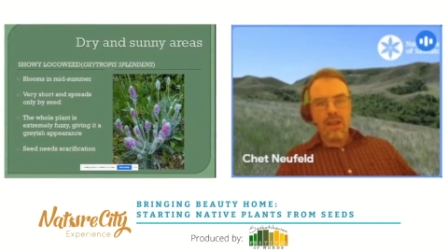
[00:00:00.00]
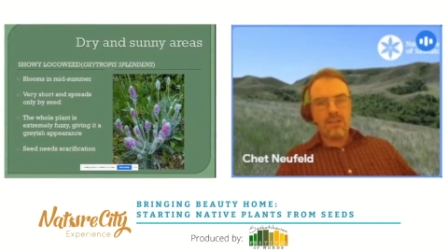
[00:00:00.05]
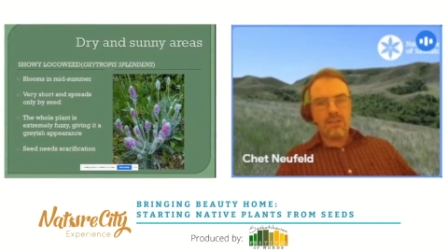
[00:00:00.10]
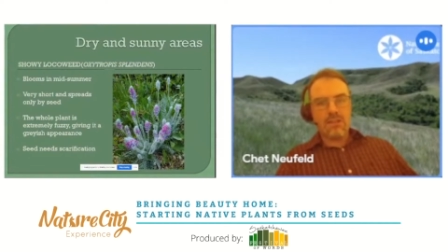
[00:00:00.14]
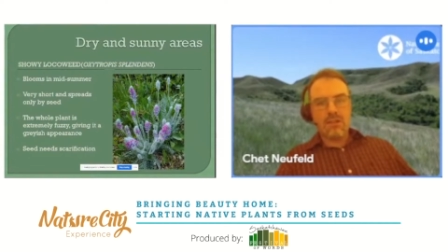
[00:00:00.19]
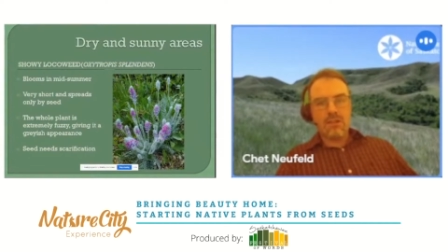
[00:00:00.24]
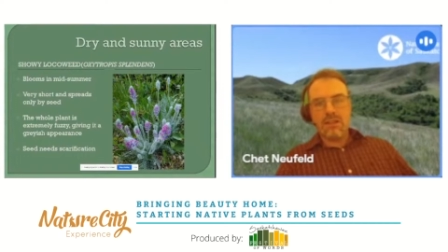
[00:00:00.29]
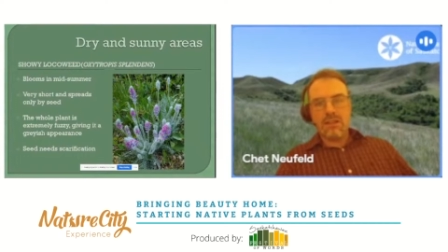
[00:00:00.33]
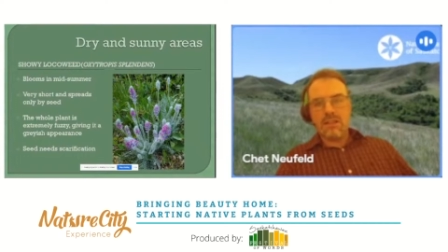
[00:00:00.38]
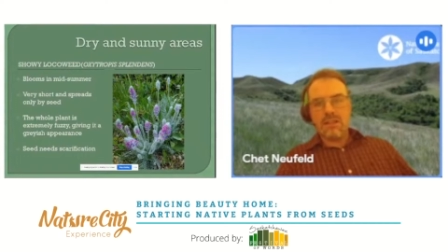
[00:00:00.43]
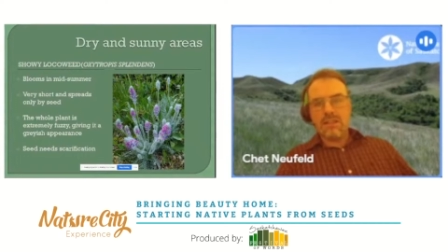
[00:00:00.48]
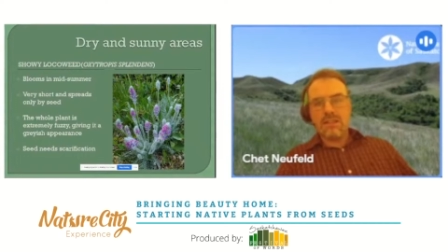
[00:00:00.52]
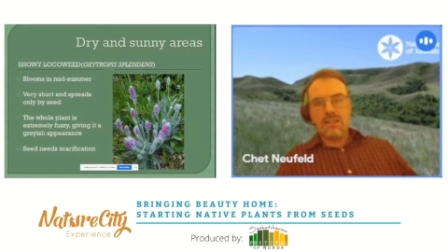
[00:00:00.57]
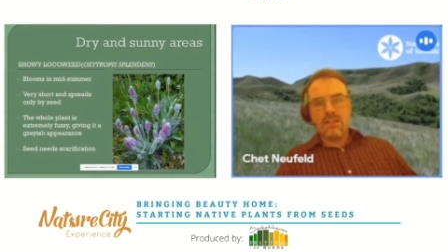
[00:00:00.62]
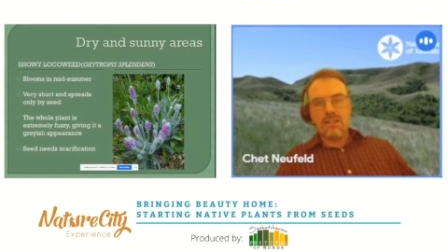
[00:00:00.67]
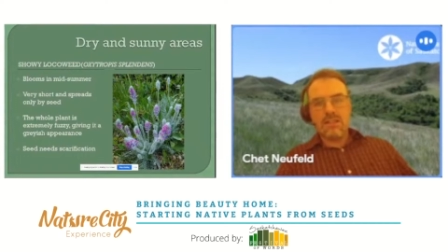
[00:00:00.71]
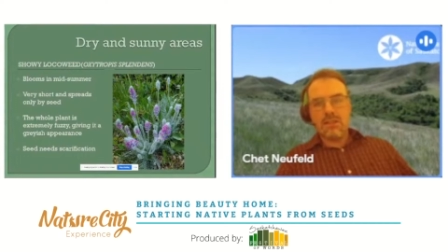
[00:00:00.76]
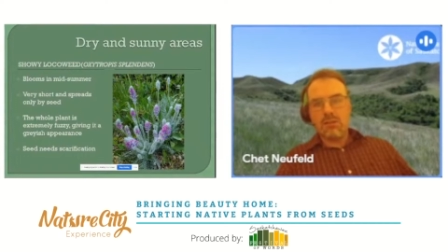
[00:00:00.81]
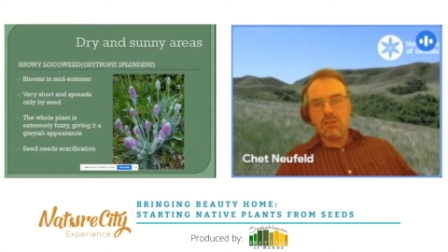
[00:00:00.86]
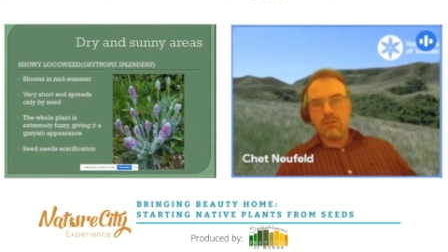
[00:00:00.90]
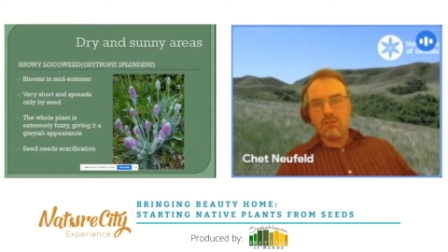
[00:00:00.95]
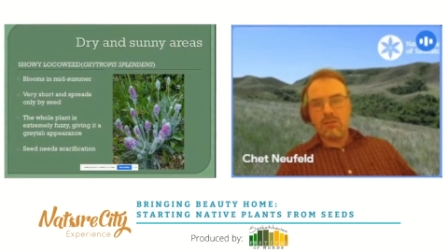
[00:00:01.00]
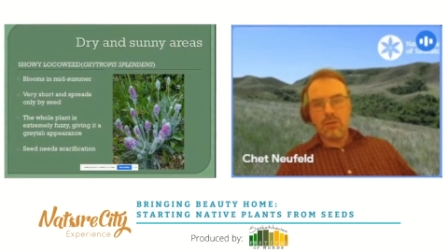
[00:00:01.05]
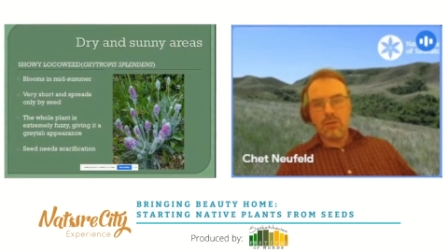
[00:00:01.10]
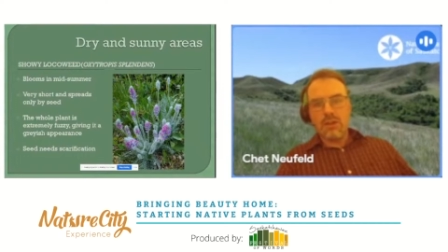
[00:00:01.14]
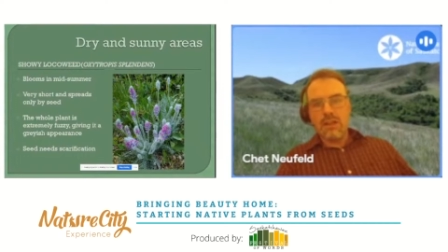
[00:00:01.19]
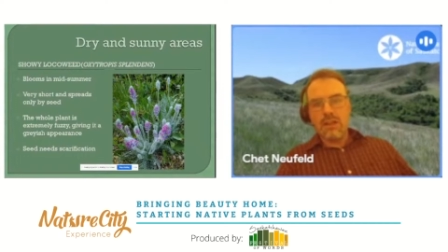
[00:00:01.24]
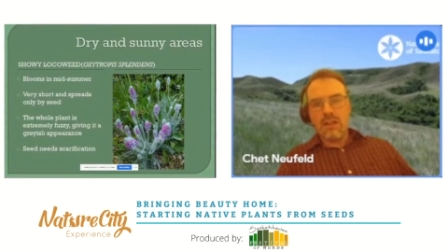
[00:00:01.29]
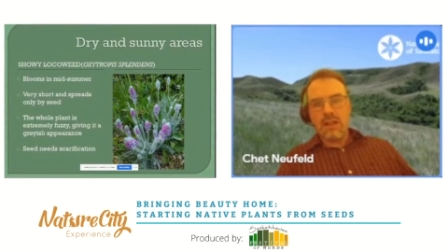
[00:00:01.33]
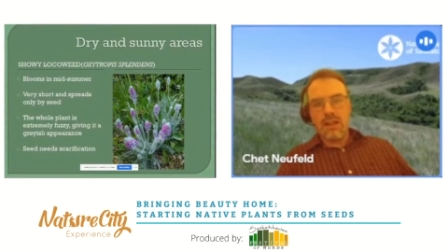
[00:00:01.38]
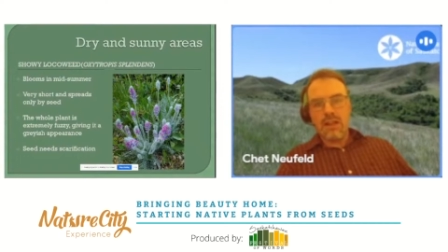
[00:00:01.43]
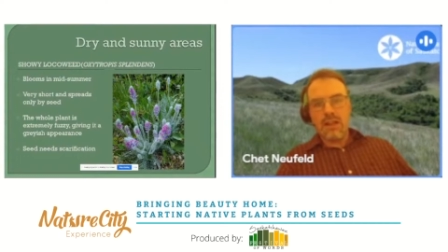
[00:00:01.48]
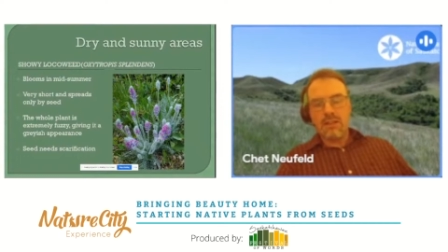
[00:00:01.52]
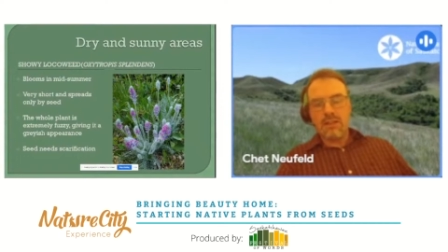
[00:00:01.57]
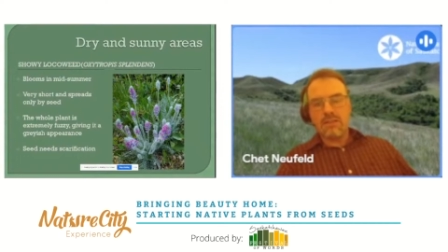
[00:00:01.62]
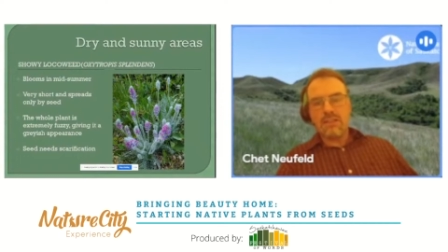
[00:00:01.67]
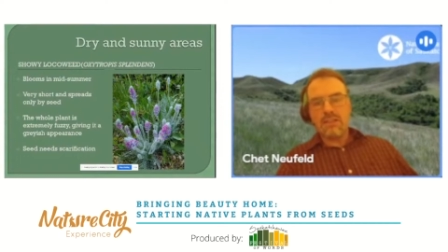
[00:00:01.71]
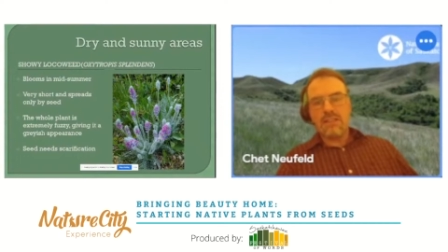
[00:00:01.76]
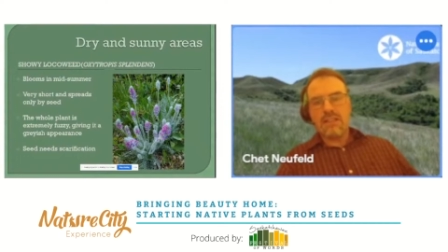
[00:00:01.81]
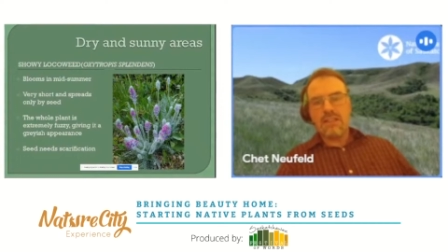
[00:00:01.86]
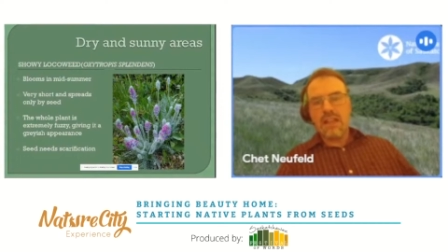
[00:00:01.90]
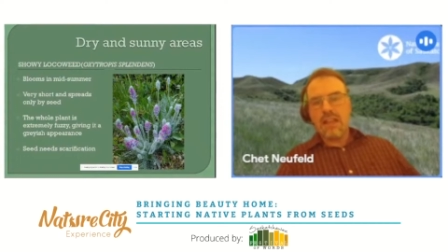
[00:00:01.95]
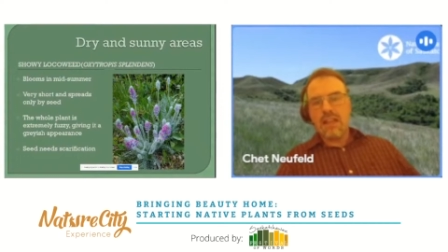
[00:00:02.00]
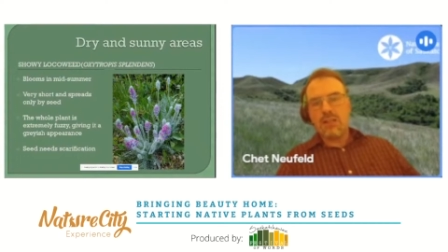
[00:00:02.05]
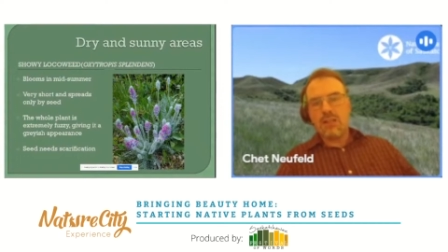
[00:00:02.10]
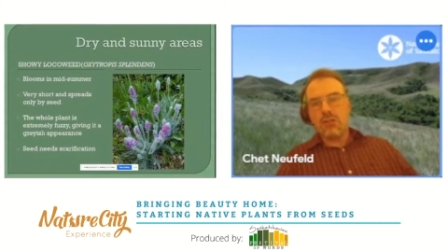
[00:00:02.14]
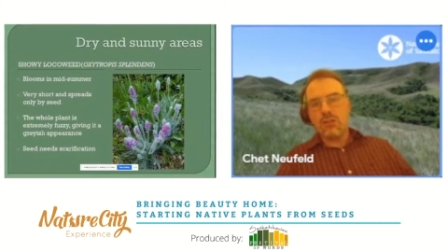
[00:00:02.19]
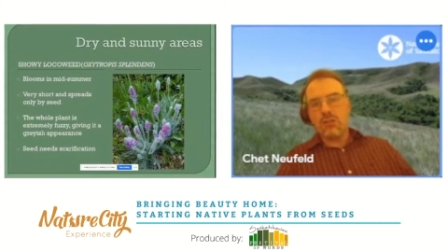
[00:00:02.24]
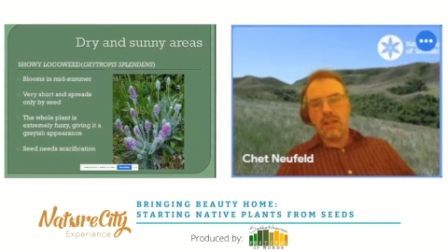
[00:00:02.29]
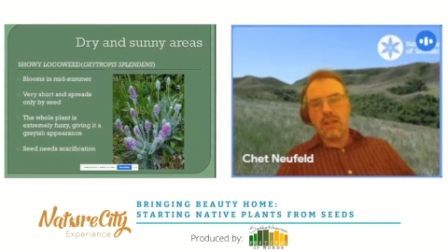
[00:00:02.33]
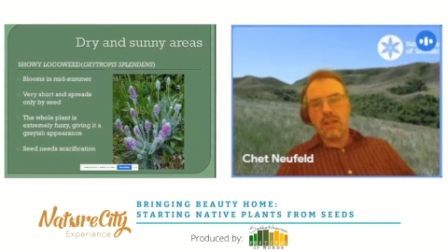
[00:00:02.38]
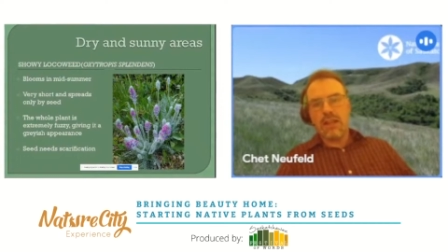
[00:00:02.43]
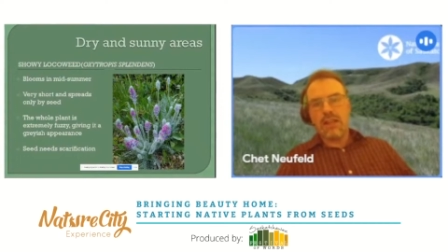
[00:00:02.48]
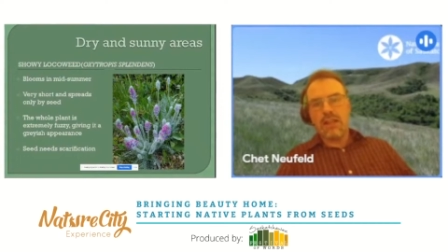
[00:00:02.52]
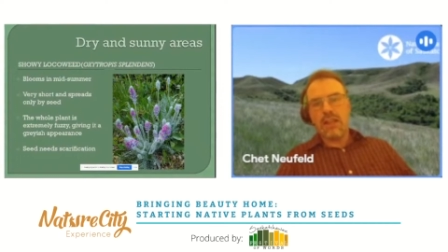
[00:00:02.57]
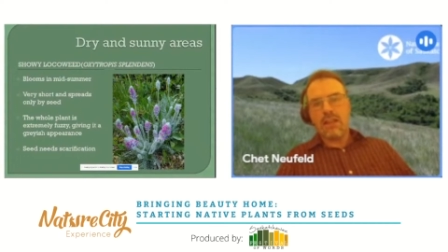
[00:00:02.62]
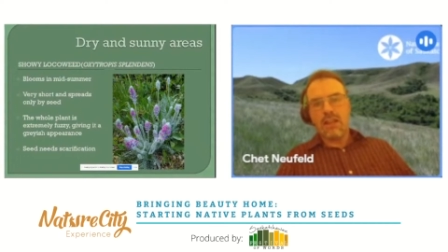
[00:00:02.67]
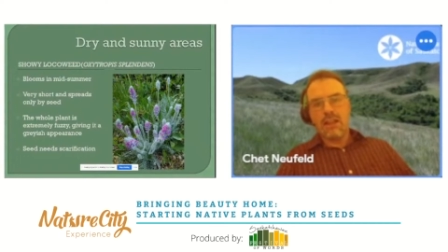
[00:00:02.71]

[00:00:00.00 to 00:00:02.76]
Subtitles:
It's got this silvery kind of sage-like